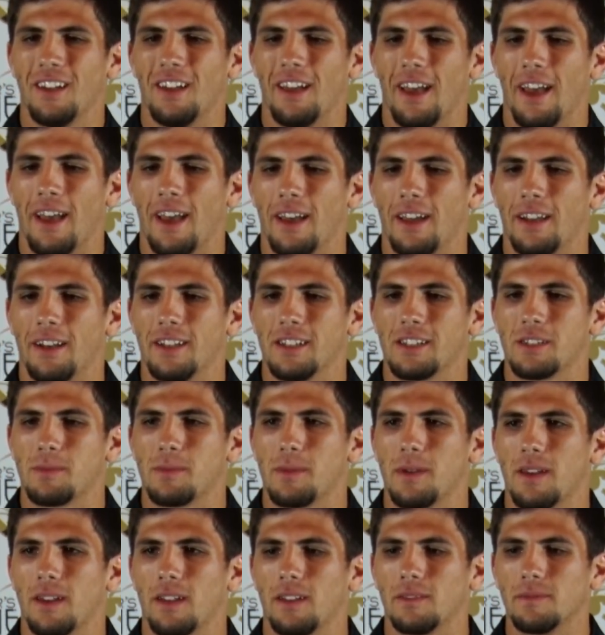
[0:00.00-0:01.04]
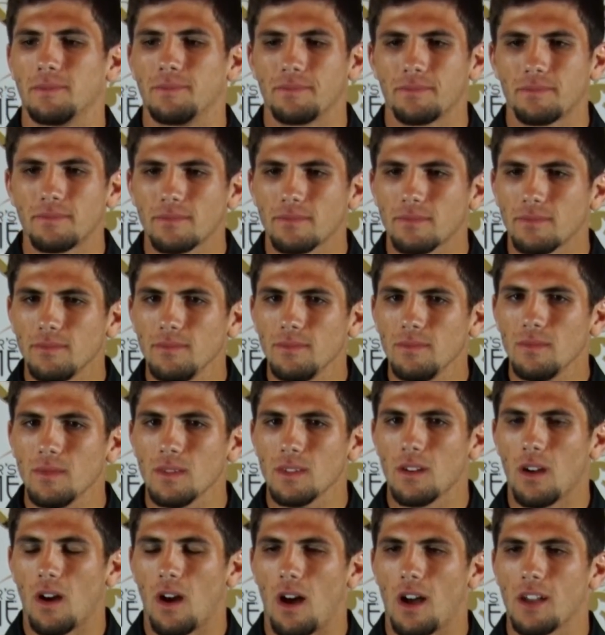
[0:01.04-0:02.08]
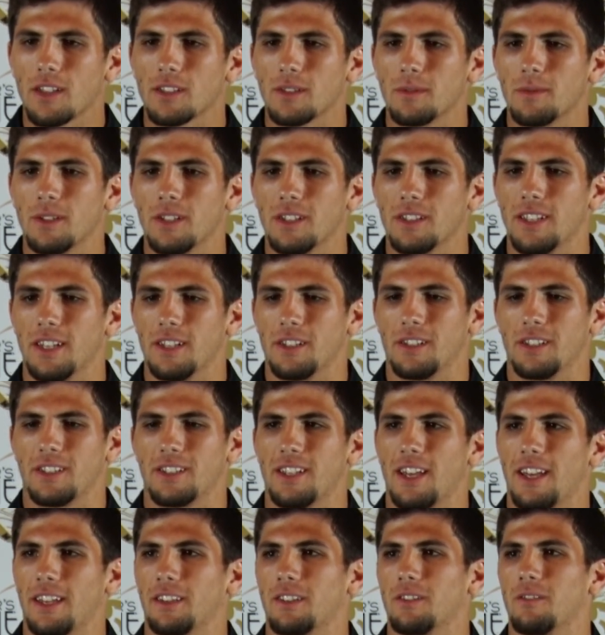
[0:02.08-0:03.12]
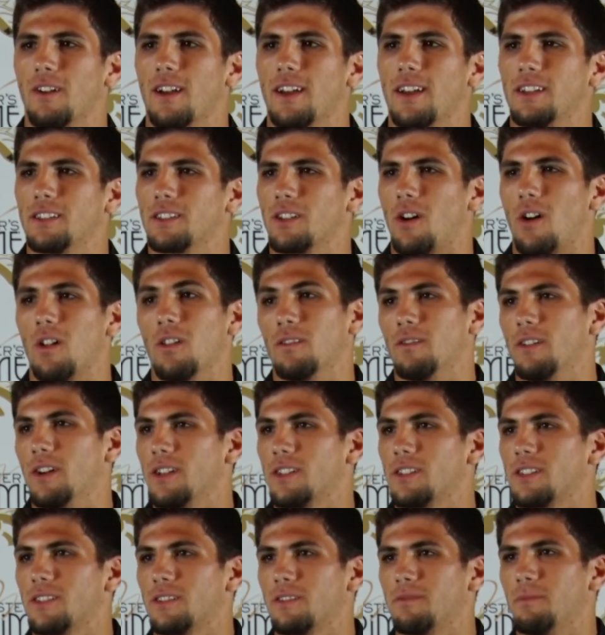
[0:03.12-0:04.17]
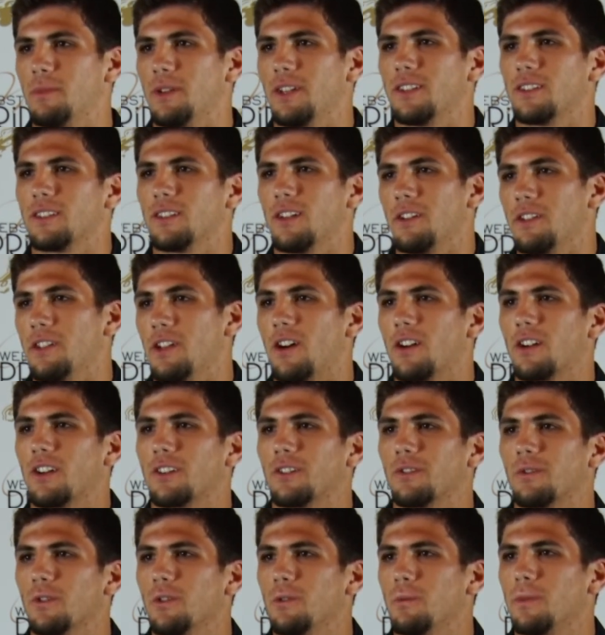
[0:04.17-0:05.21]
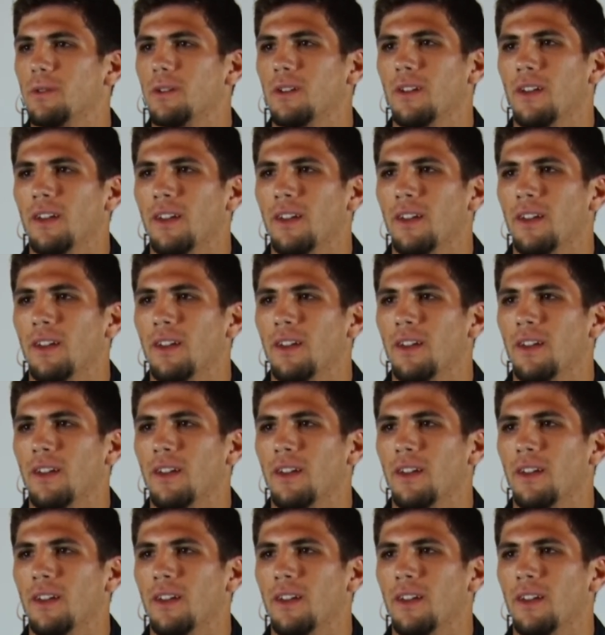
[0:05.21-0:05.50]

And it's been awesome to just take the reins, all of us being a younger group,